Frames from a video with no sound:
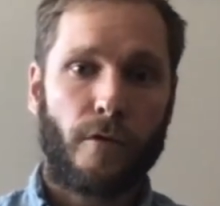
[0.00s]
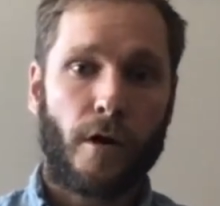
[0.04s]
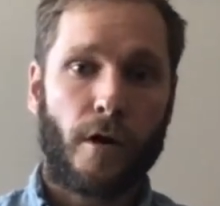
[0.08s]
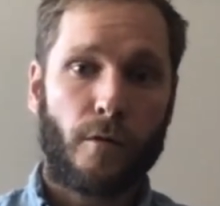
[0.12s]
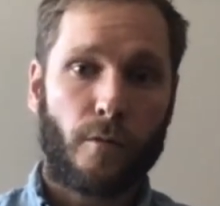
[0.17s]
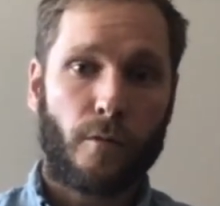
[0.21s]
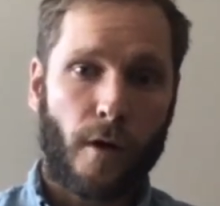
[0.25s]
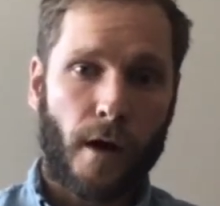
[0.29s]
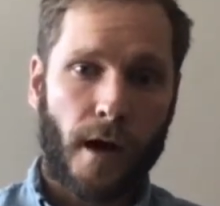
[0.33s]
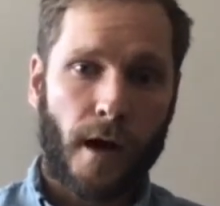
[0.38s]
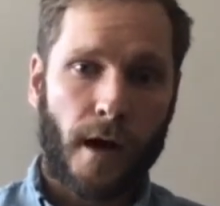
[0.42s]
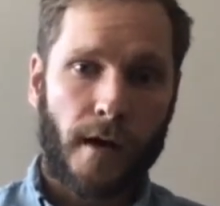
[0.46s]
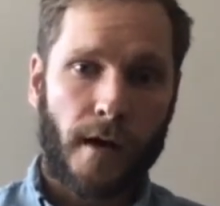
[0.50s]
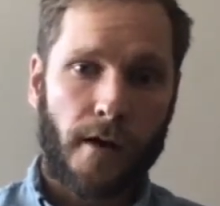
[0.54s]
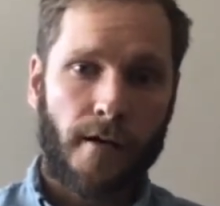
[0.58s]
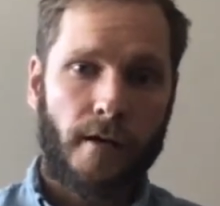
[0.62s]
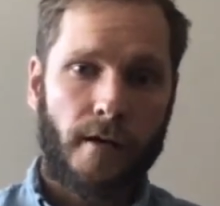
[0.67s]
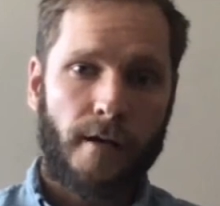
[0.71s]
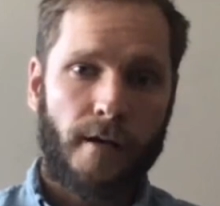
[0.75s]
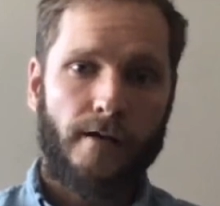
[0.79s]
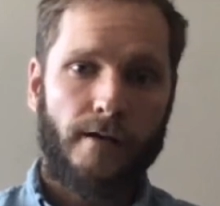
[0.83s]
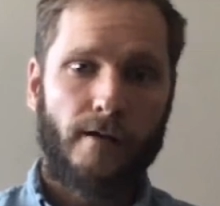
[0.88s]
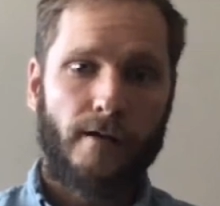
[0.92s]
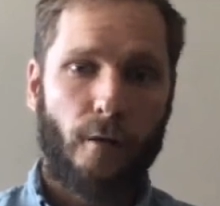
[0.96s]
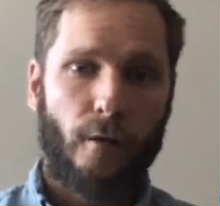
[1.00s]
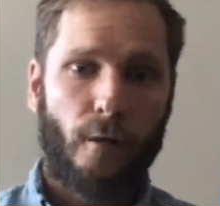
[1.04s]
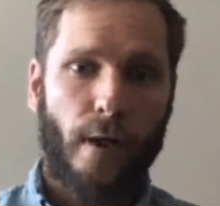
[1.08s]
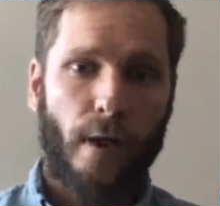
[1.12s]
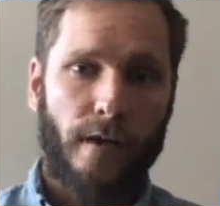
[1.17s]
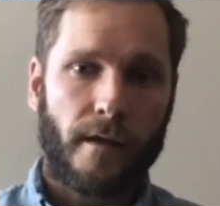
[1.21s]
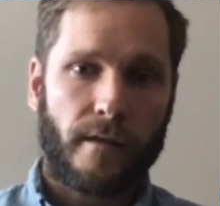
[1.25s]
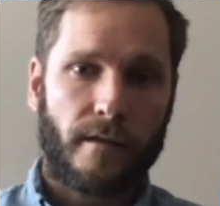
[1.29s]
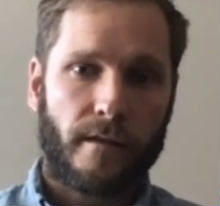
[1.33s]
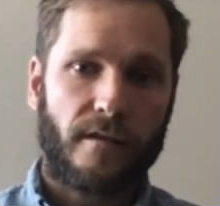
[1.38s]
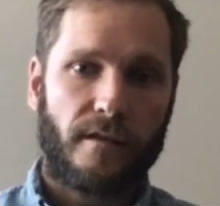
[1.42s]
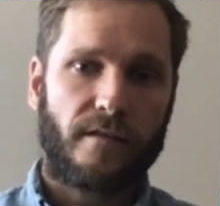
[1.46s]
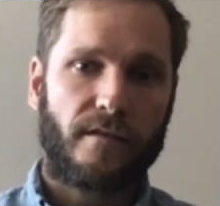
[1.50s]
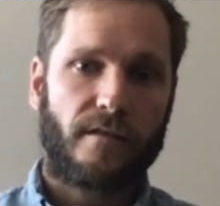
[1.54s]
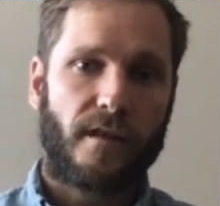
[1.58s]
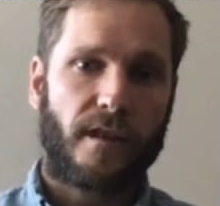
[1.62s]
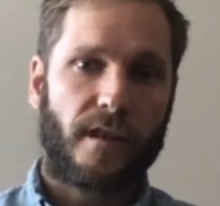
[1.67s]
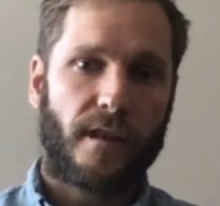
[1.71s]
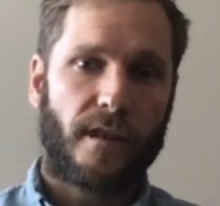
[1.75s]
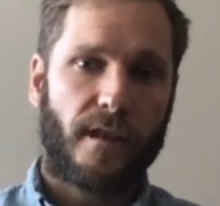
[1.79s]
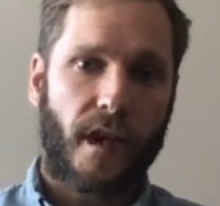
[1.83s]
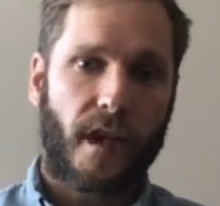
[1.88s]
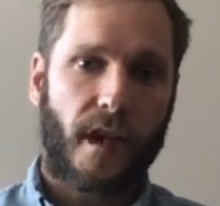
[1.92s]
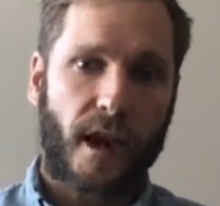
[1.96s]
runway to wait this
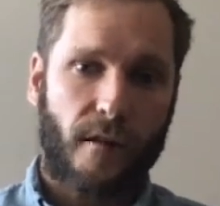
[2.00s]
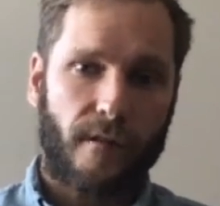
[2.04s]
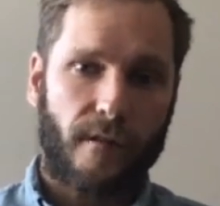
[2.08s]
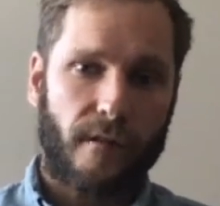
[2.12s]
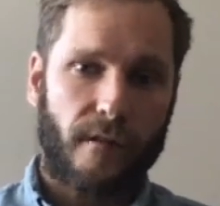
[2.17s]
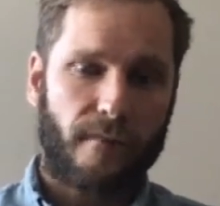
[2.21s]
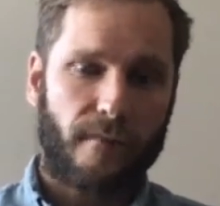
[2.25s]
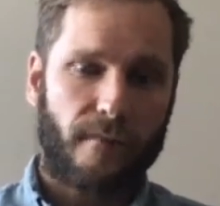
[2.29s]
thing out.